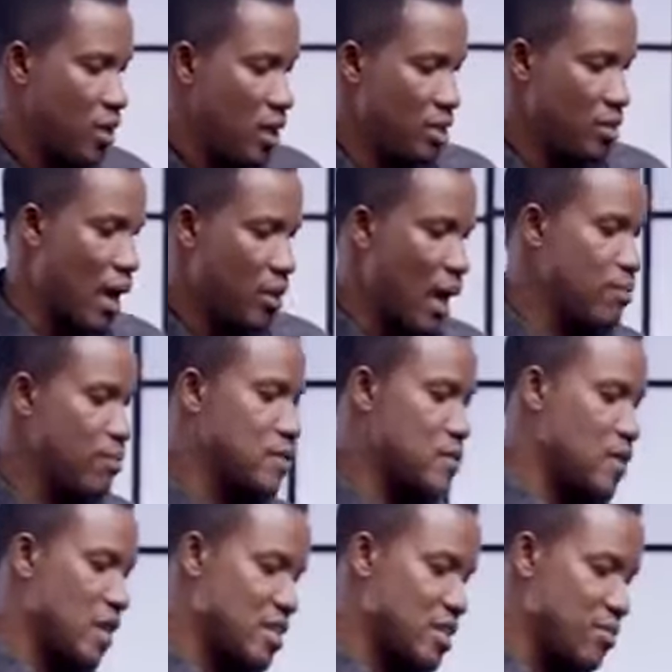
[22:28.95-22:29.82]
And the Bible
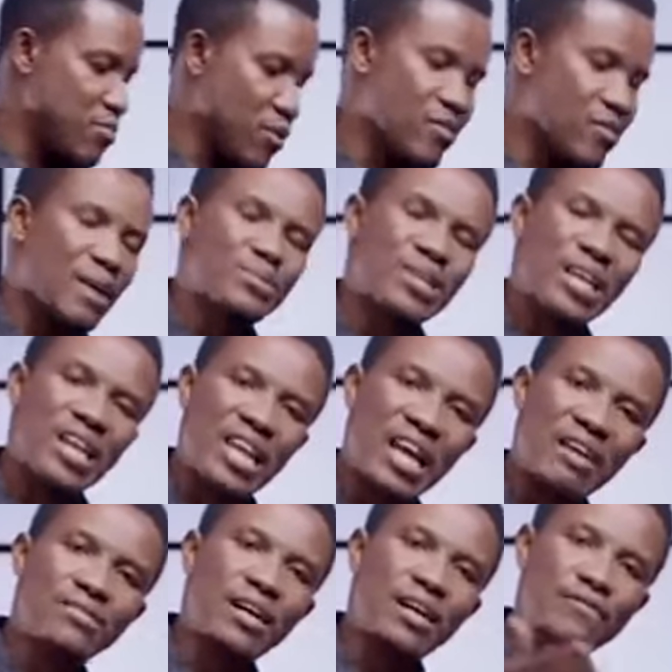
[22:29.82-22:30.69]
says in Proverbs
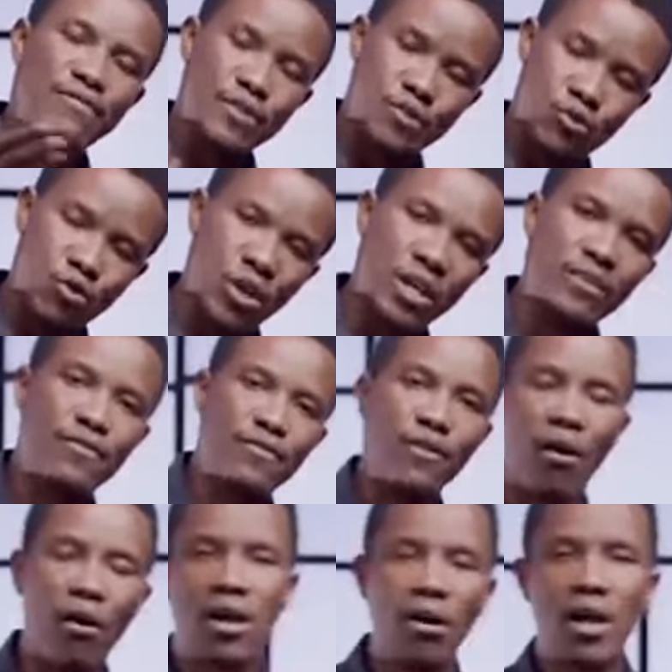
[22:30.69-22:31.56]
11 and verse
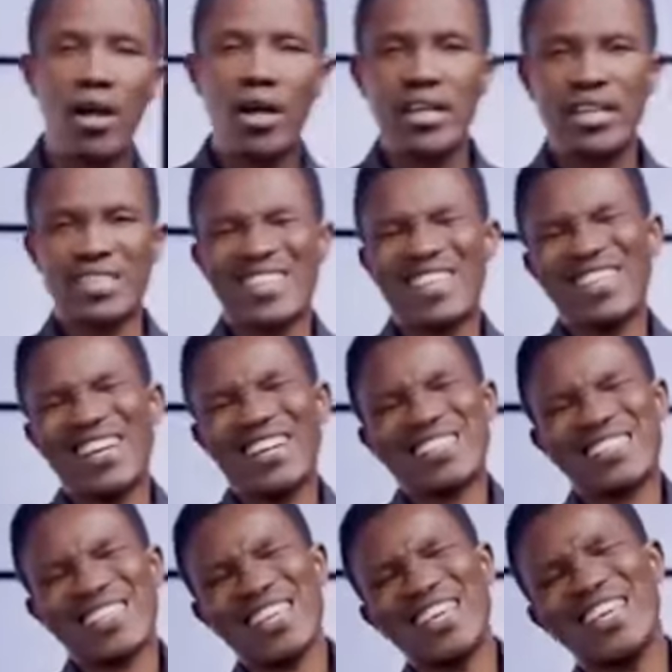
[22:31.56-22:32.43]
24, it said, there is